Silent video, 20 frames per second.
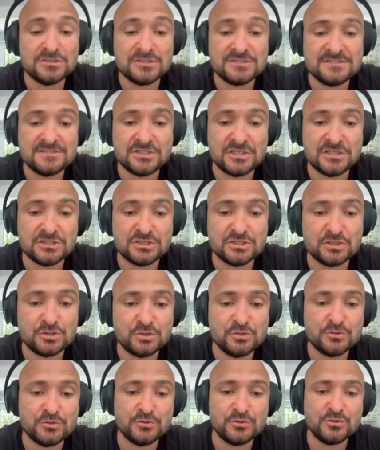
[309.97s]
just change
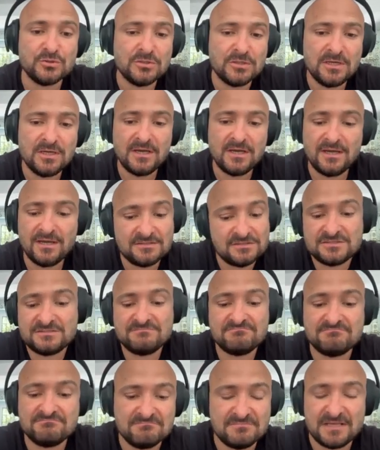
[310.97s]
it to just
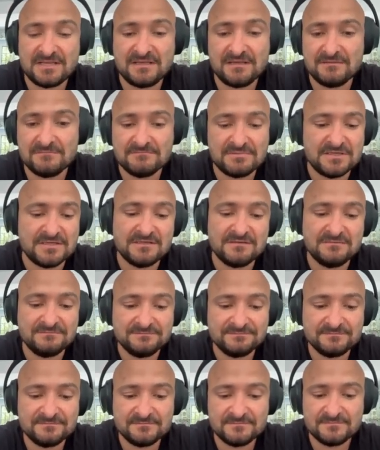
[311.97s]
make it be
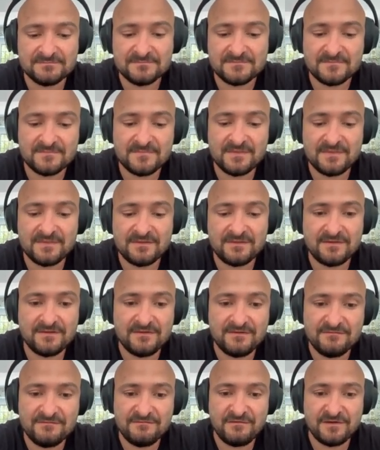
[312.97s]

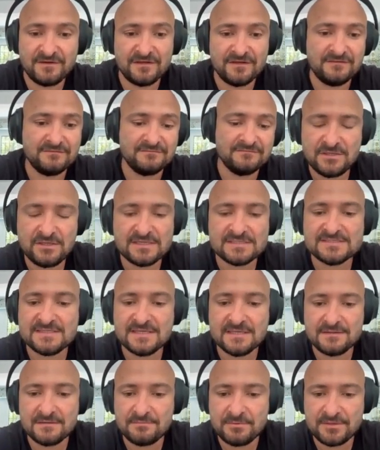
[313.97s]
funny. So you can
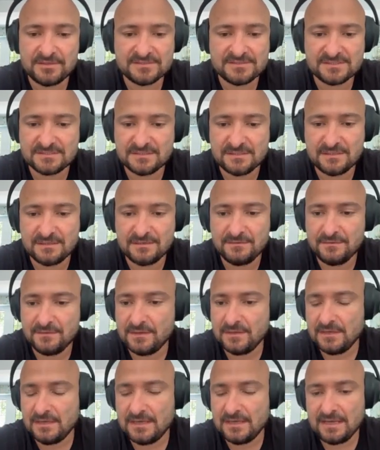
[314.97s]
set the persona
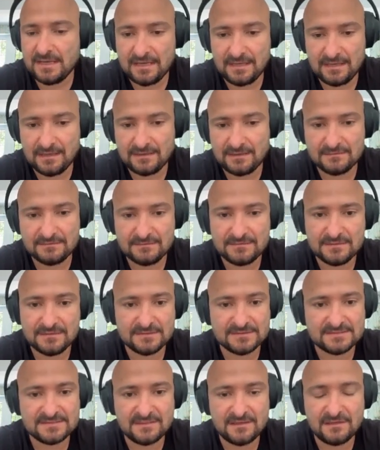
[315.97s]
and
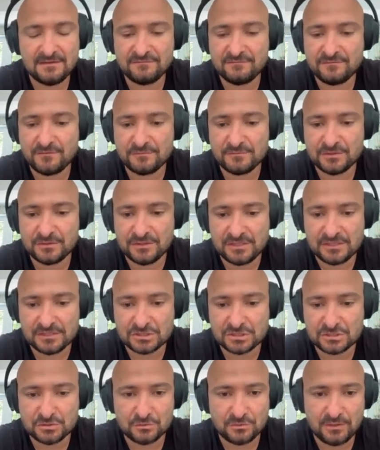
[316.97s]
the style of
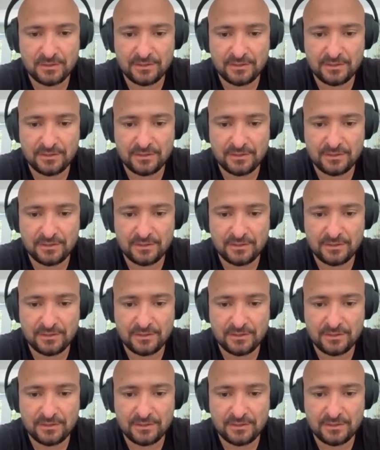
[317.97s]
communication you